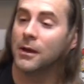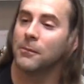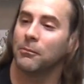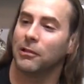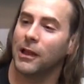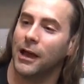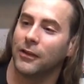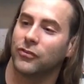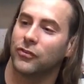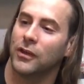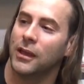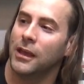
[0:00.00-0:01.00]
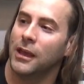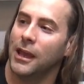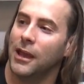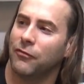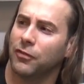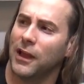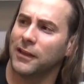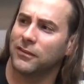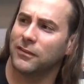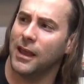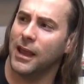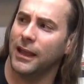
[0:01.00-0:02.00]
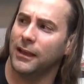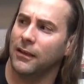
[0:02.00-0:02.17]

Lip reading: Plus, if, let's say,